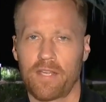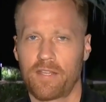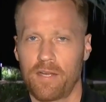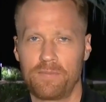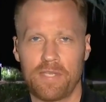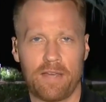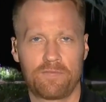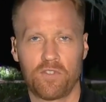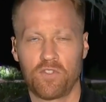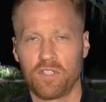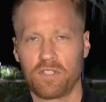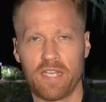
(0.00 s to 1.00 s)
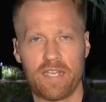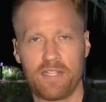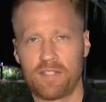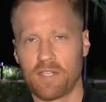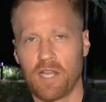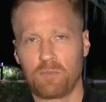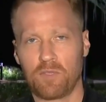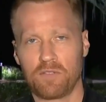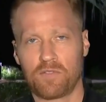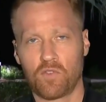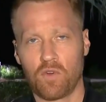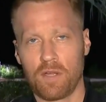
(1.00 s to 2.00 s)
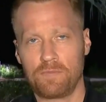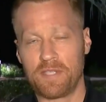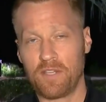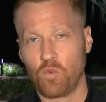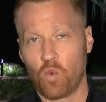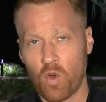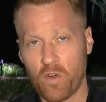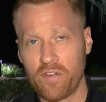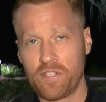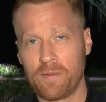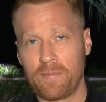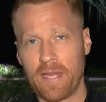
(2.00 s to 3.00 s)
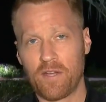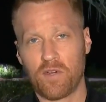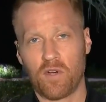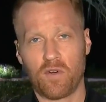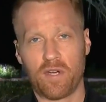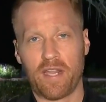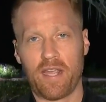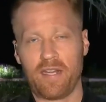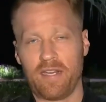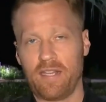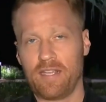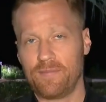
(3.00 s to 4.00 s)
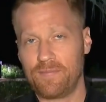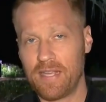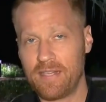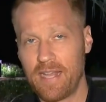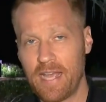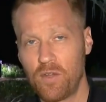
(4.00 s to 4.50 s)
It comes after delays, a couple of scrubs, and worries about Hurricane Ian.